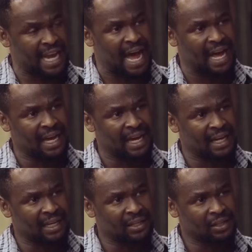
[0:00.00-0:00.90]
together?
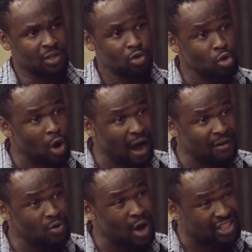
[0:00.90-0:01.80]

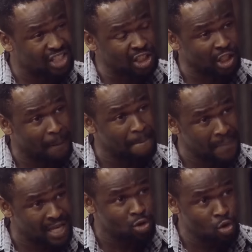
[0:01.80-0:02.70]
You are cheating
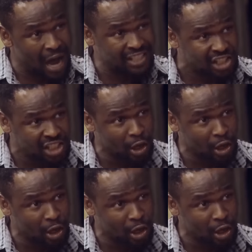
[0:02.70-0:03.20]
on me. You are